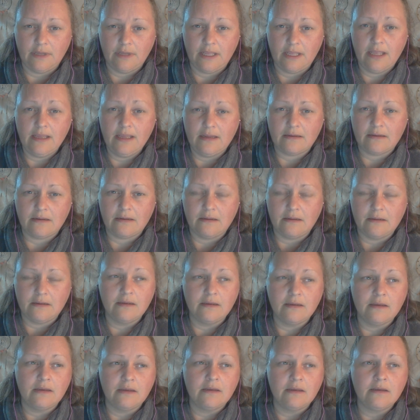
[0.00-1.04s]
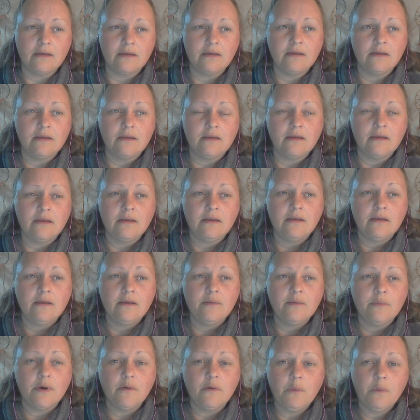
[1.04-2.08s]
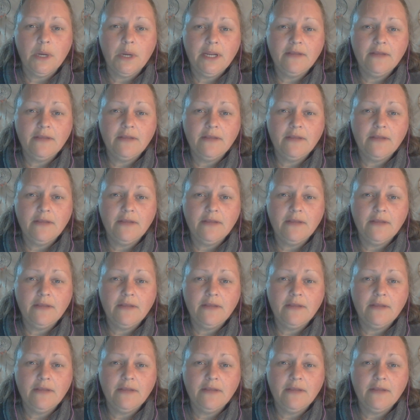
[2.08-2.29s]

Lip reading: in. But what